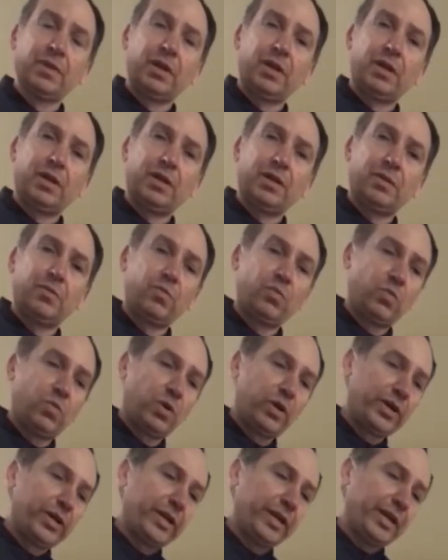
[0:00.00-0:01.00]

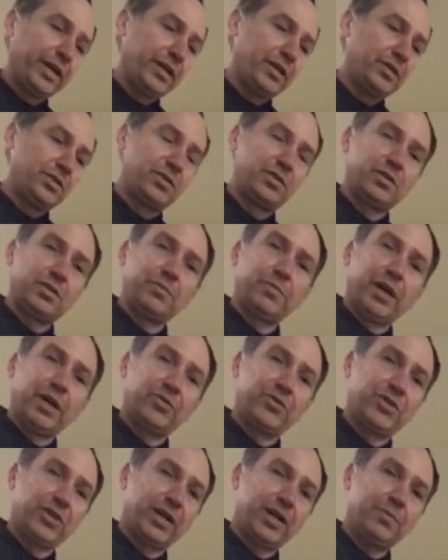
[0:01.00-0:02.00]
One is
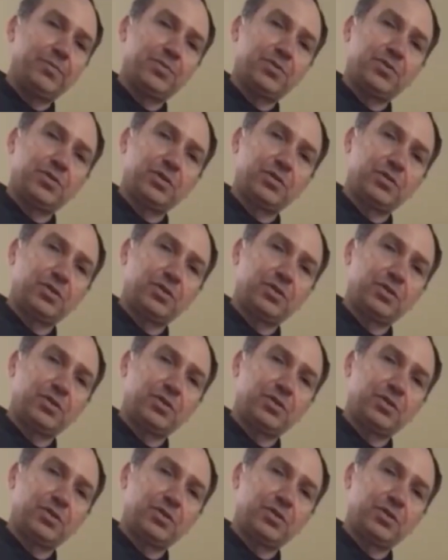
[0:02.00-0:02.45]
bounce ups.